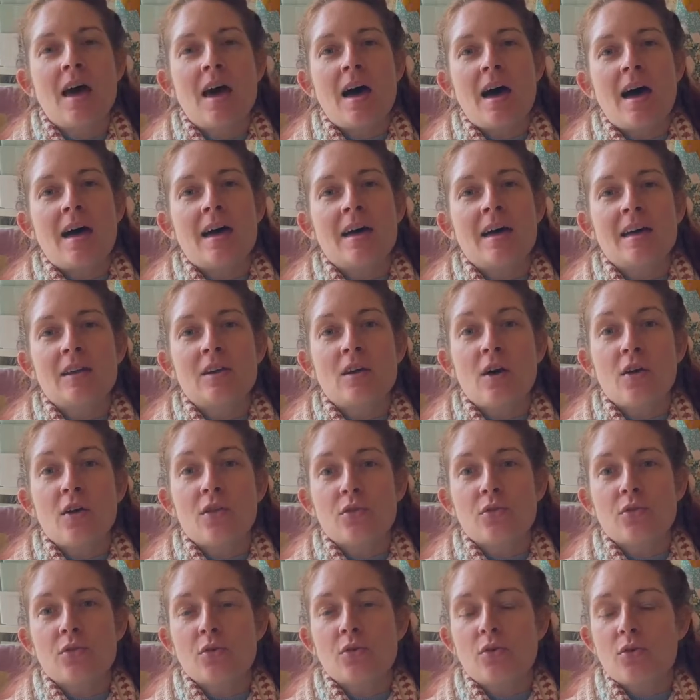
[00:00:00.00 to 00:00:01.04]
And I
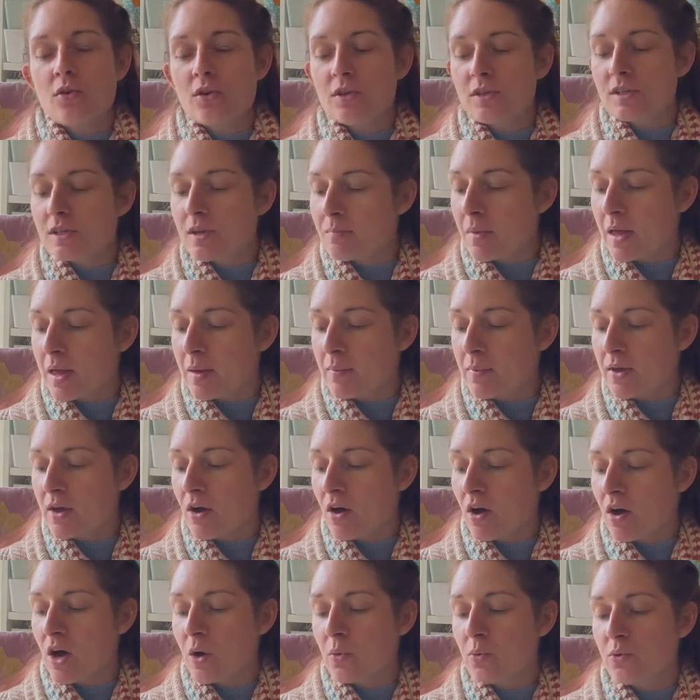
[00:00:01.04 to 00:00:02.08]
thought maybe
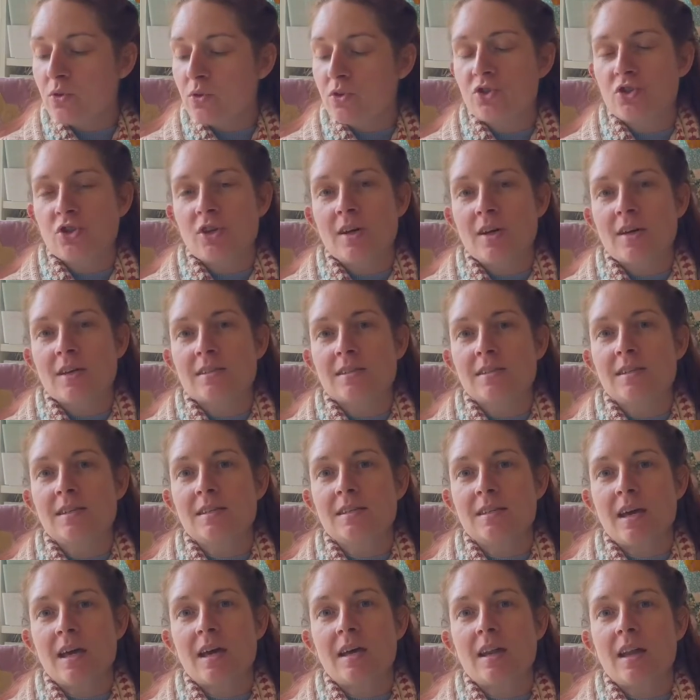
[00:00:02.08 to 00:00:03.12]
I would just sit
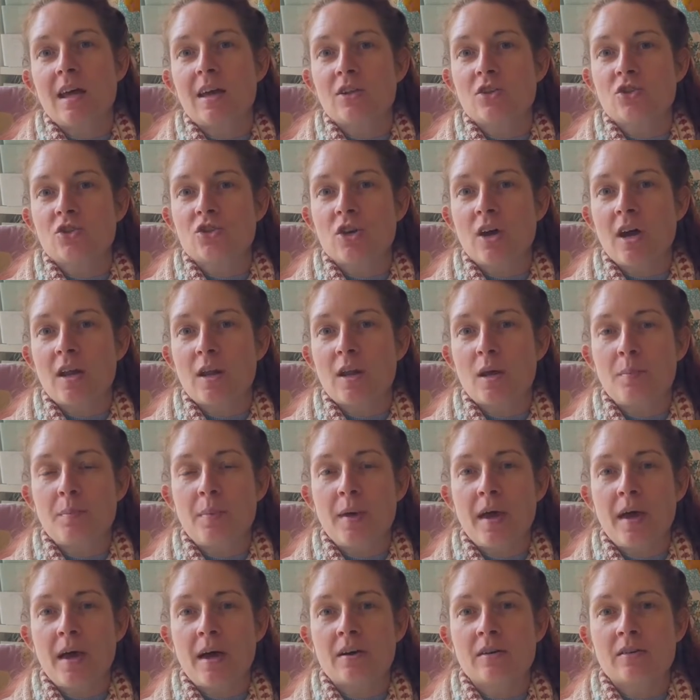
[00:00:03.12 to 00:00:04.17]
down and chat
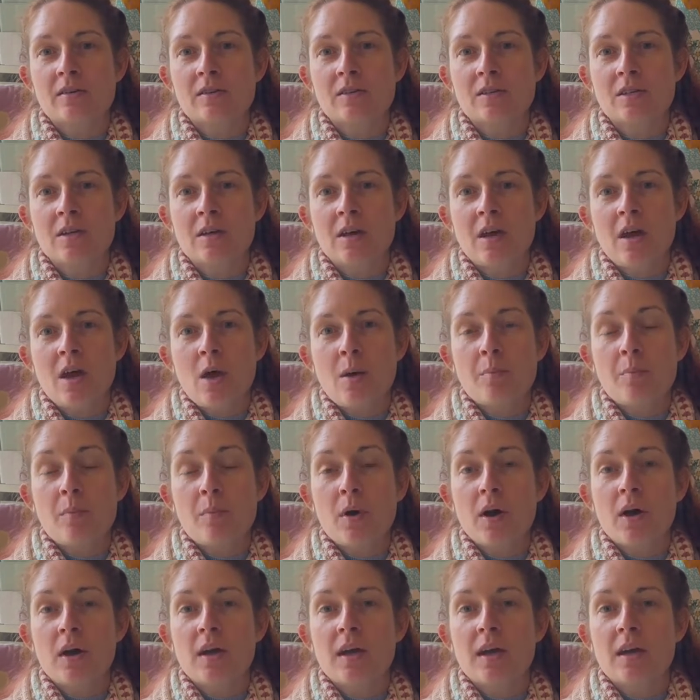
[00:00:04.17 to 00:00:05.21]
about
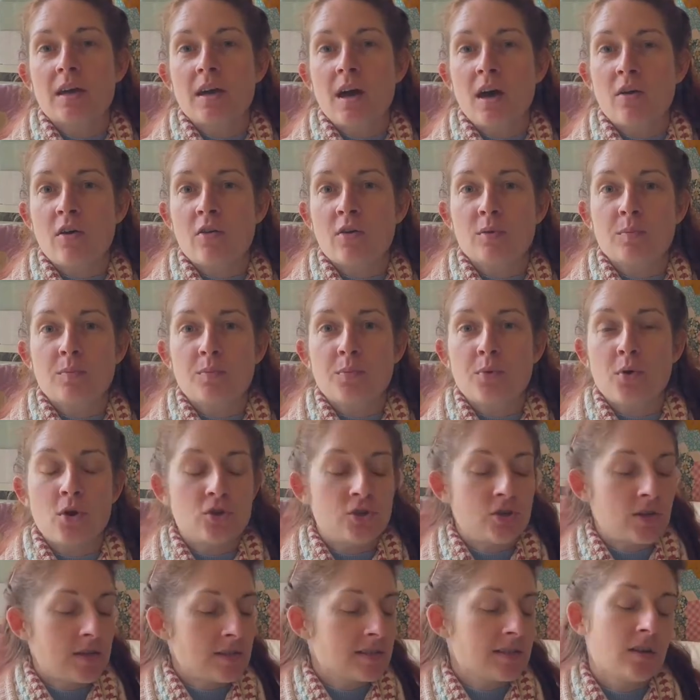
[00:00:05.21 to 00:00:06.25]
my current
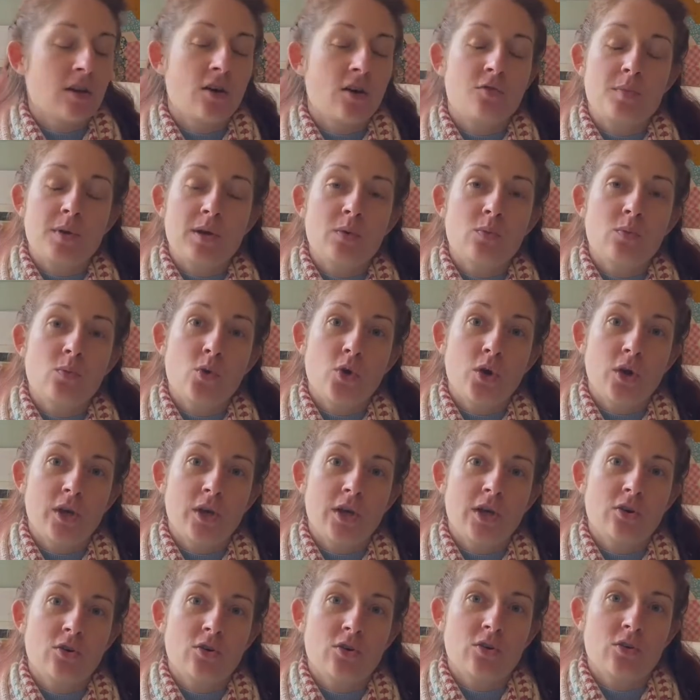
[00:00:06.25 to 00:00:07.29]
projects that I've been
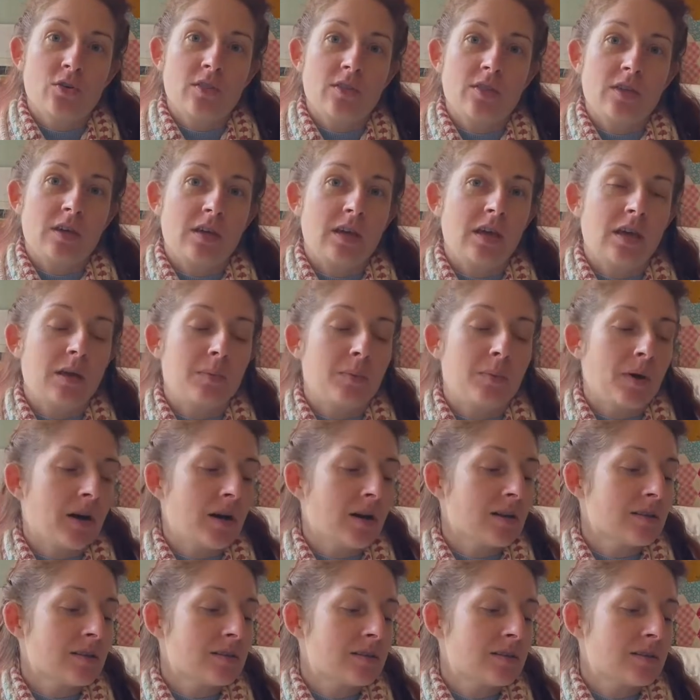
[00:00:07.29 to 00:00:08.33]
working on the
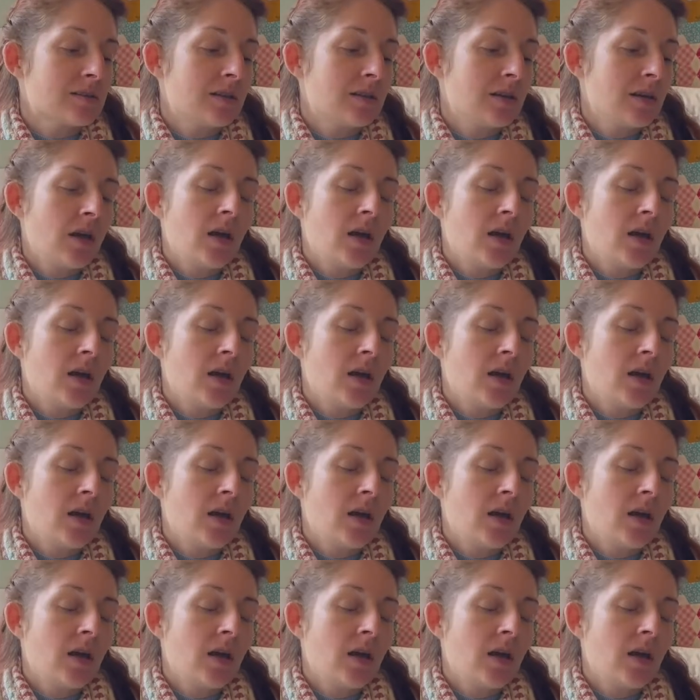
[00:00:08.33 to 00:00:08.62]
past